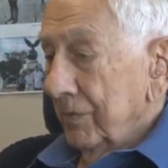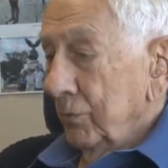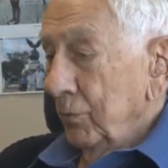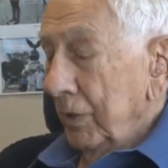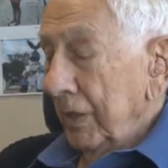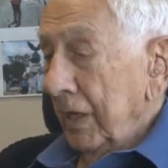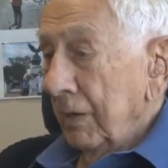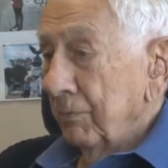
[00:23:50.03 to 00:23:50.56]

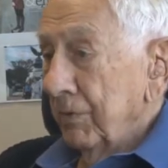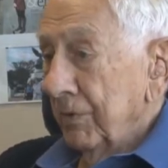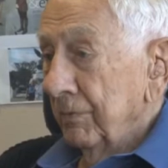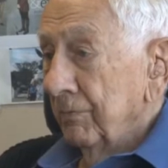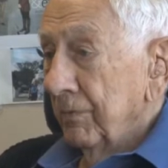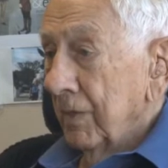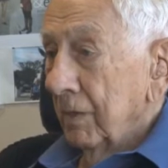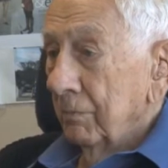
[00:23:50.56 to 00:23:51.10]
what happened,
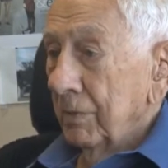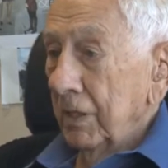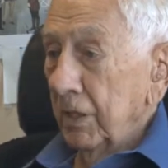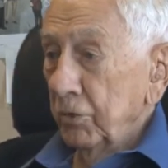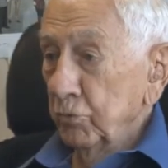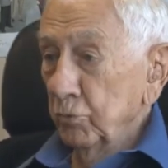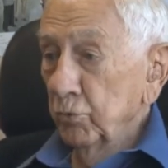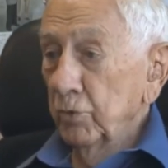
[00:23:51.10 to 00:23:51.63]
but
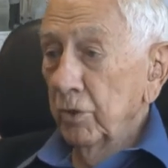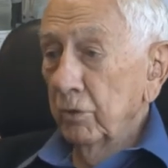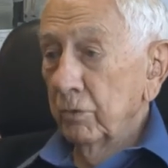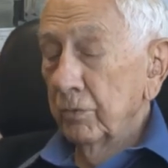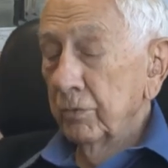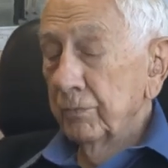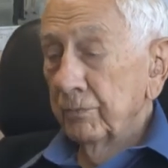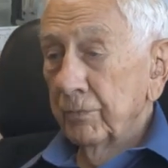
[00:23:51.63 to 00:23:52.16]
I do
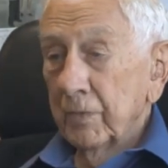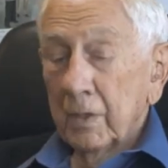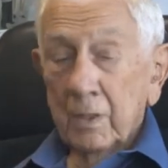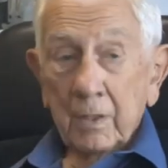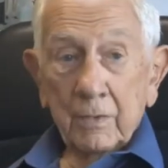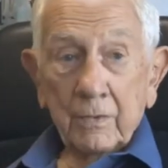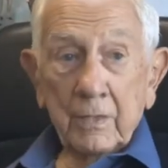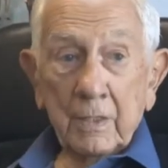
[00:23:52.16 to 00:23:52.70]
know
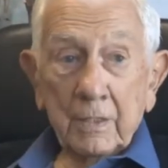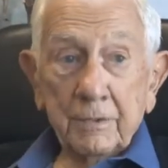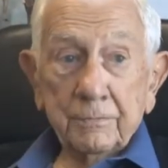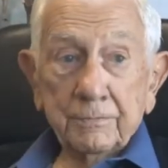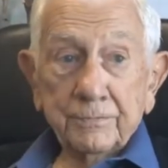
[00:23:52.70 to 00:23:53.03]
that